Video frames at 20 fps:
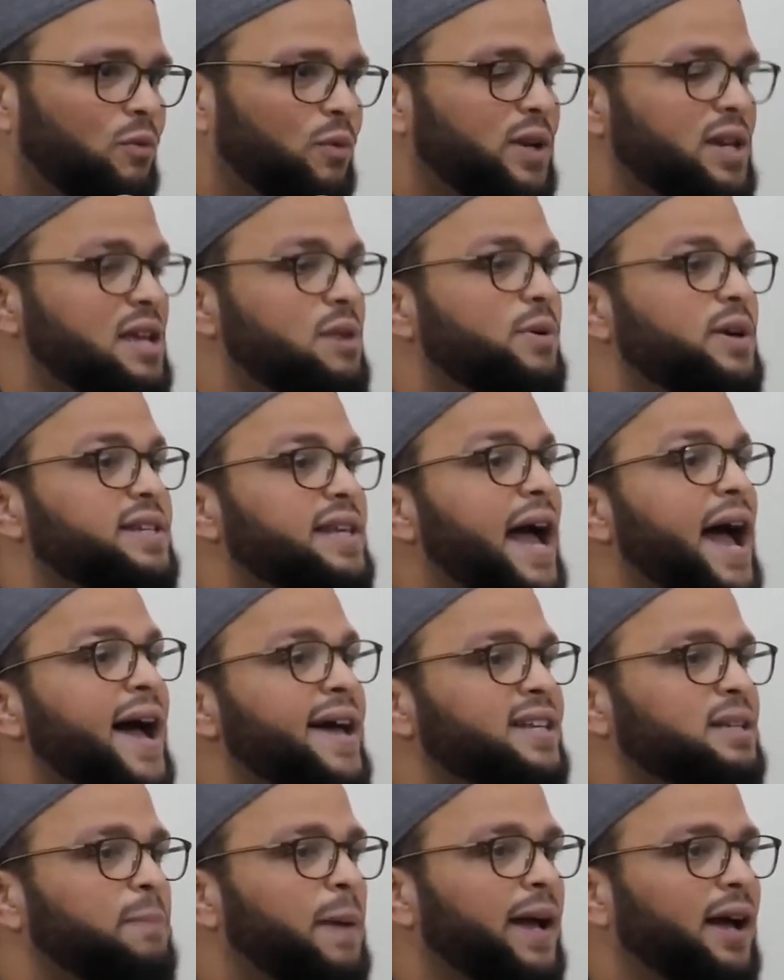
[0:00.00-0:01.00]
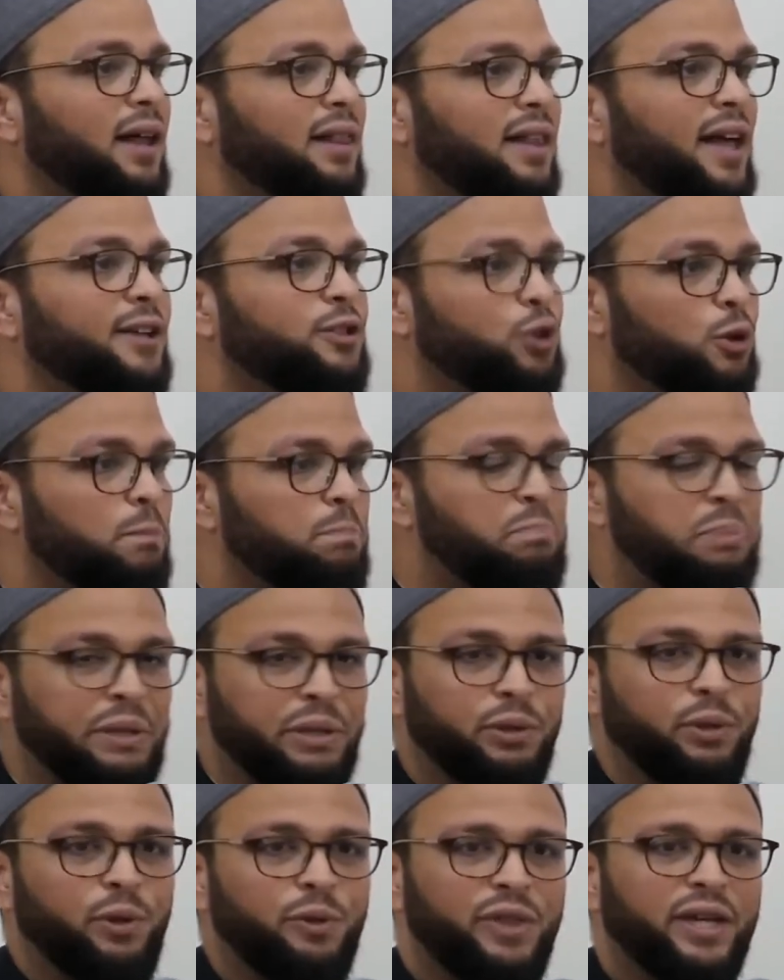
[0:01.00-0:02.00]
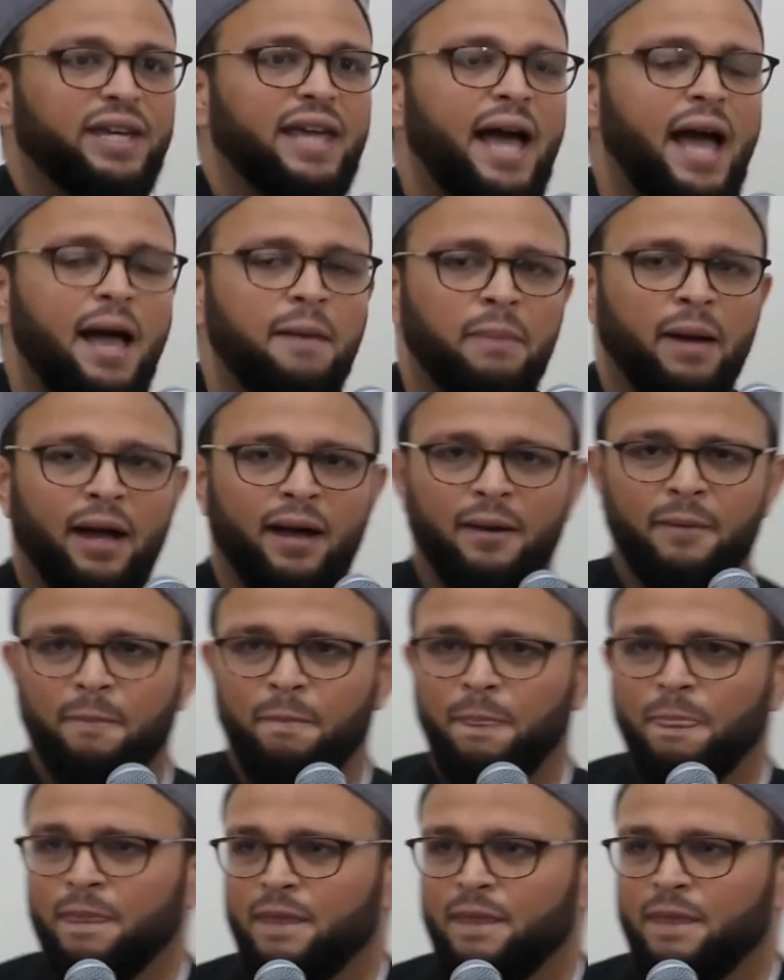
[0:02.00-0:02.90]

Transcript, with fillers: when he was asked by Allah to build the Kaaba,